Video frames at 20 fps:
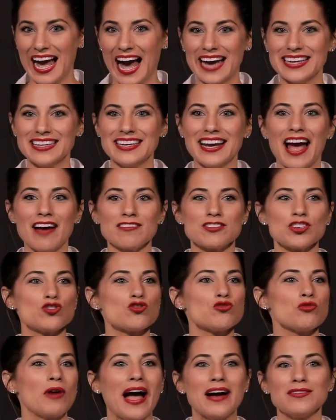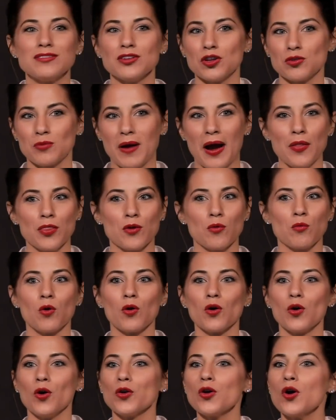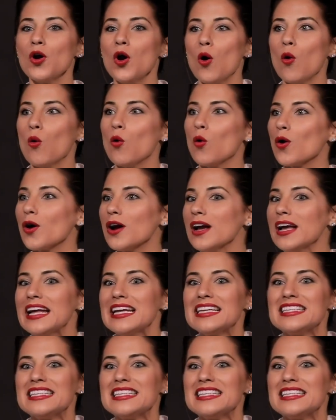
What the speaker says: I didn't have to travel around the world or